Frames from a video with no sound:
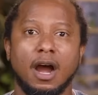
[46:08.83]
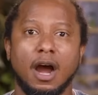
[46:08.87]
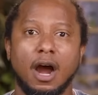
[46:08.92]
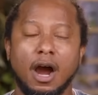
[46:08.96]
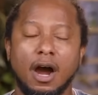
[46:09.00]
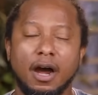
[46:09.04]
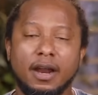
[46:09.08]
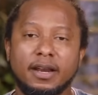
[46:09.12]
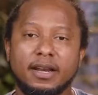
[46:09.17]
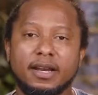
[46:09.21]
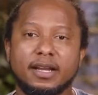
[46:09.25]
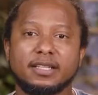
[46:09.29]

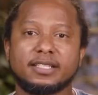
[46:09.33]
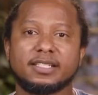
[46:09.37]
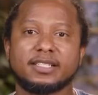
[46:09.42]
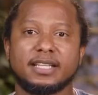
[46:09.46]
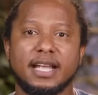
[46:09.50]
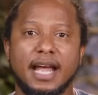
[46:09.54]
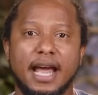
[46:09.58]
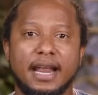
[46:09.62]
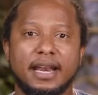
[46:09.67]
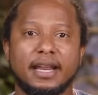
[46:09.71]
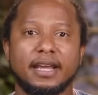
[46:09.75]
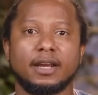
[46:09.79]

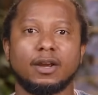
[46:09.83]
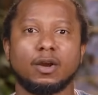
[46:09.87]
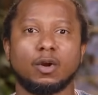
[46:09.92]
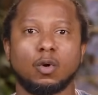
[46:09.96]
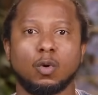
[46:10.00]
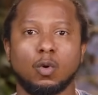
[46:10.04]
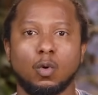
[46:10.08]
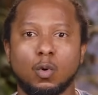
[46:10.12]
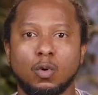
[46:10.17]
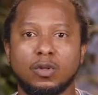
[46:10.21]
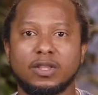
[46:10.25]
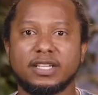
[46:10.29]
Understanding
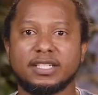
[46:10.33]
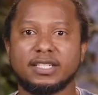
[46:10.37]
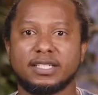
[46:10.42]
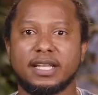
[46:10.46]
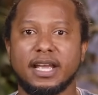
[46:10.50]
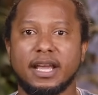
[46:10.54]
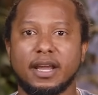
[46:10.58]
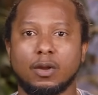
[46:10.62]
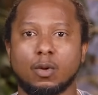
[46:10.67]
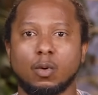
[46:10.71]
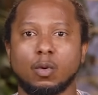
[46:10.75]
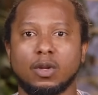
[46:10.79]
who the
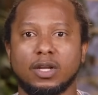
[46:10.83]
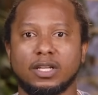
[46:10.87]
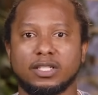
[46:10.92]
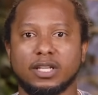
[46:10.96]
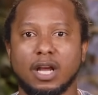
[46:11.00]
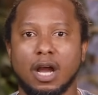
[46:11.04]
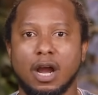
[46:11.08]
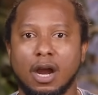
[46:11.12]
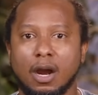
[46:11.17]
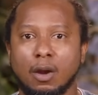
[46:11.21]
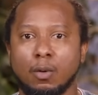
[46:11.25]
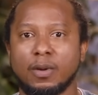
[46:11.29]
stakeholders
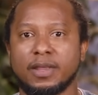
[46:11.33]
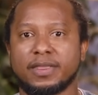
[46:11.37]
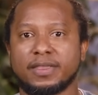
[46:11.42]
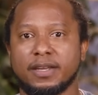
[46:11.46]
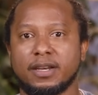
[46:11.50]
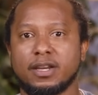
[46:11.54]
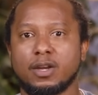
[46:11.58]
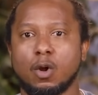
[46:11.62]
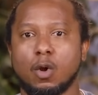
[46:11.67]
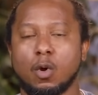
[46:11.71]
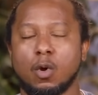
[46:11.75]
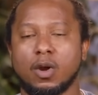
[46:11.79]
are within
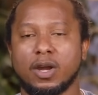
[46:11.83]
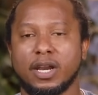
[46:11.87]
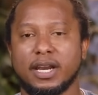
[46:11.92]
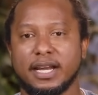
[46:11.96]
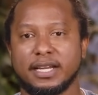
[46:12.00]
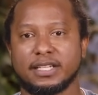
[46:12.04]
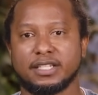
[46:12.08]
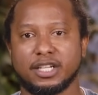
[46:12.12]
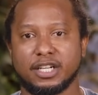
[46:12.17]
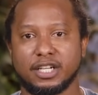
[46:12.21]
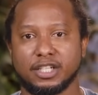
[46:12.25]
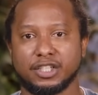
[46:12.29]
your
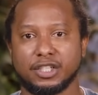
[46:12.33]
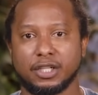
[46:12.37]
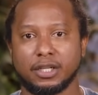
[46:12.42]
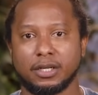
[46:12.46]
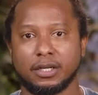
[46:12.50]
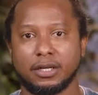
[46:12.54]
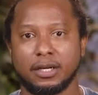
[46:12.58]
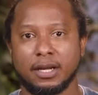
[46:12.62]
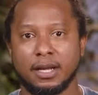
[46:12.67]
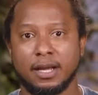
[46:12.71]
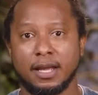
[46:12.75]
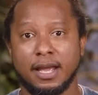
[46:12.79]

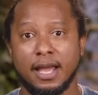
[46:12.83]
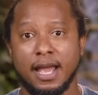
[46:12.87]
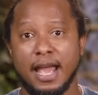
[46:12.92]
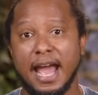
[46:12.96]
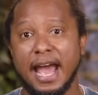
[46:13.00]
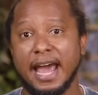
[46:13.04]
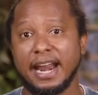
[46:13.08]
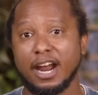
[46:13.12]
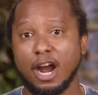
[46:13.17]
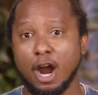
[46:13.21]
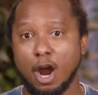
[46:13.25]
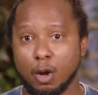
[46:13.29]
organization
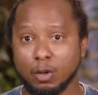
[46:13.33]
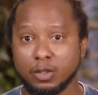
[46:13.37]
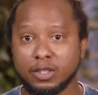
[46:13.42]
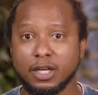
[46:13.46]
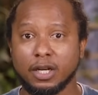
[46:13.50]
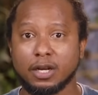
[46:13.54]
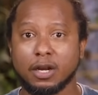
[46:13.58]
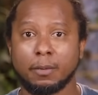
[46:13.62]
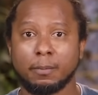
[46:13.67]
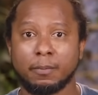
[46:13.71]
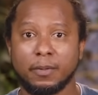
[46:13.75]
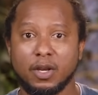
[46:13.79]
and how to
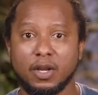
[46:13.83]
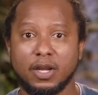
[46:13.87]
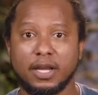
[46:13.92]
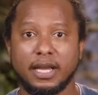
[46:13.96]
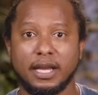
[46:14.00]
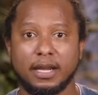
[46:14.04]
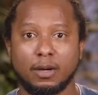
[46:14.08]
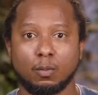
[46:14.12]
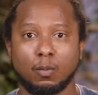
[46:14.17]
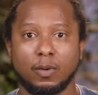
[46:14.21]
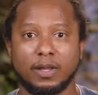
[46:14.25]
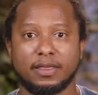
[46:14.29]

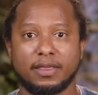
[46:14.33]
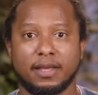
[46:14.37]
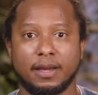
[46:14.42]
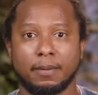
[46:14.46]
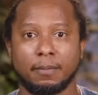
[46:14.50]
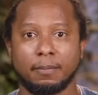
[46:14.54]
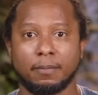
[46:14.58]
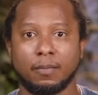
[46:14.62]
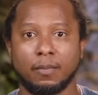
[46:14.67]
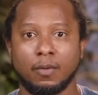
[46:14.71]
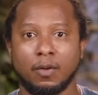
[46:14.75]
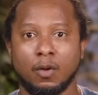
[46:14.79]
communicate with
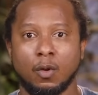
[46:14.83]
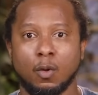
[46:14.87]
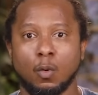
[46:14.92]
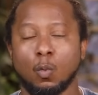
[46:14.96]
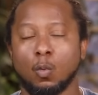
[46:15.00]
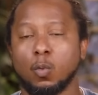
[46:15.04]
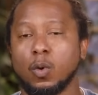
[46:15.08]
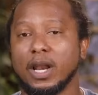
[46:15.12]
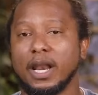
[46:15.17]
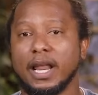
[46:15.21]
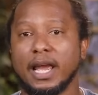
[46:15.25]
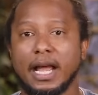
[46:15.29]
them
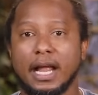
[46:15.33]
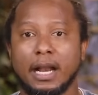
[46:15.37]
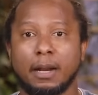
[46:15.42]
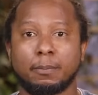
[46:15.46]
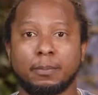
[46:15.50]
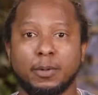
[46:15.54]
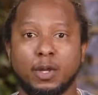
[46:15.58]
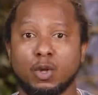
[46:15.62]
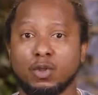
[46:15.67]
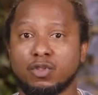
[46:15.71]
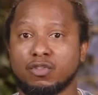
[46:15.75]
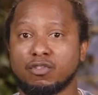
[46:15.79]
will help
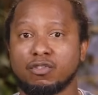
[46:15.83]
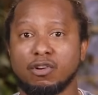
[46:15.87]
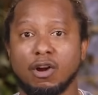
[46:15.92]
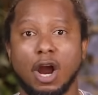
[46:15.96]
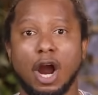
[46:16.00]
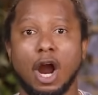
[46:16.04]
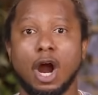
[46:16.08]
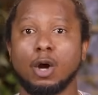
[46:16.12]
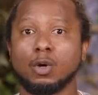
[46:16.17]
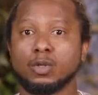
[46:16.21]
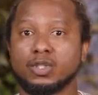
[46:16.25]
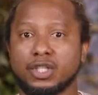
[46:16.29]
you
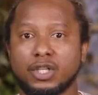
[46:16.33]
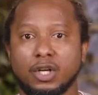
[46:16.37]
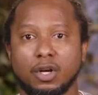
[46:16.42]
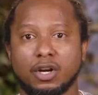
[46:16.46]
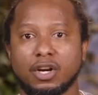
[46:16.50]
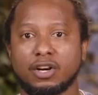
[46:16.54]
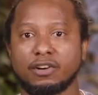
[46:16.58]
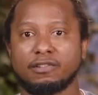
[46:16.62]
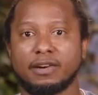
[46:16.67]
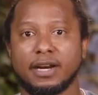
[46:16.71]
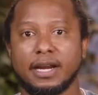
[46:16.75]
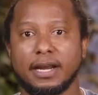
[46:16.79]
throughout your
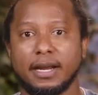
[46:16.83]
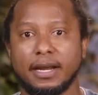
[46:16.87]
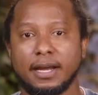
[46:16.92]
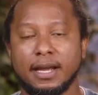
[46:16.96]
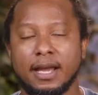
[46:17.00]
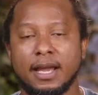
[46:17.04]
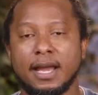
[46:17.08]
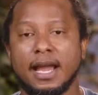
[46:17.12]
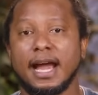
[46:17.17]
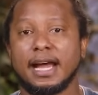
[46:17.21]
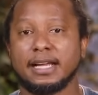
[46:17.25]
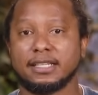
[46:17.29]
career
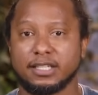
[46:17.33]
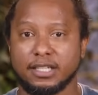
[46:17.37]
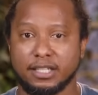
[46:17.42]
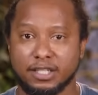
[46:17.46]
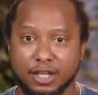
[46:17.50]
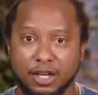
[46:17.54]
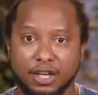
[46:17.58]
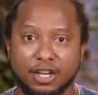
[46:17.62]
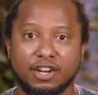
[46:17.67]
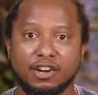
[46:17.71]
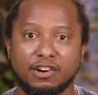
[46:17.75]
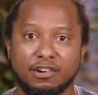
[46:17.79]
as a
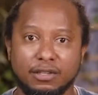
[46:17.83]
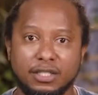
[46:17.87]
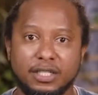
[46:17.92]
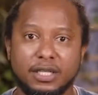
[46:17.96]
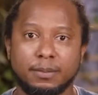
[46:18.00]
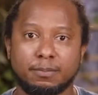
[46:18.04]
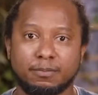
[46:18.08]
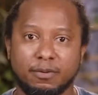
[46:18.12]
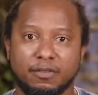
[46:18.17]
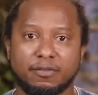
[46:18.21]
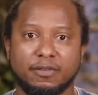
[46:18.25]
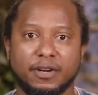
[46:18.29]
security
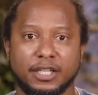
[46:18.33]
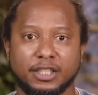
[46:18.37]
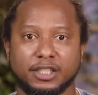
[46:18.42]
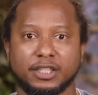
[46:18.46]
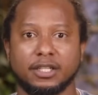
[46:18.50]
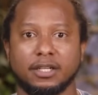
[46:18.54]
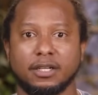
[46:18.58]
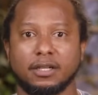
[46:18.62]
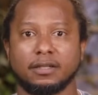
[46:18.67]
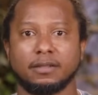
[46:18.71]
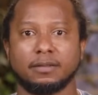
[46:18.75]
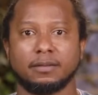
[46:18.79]

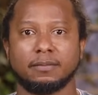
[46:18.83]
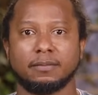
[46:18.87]
professional.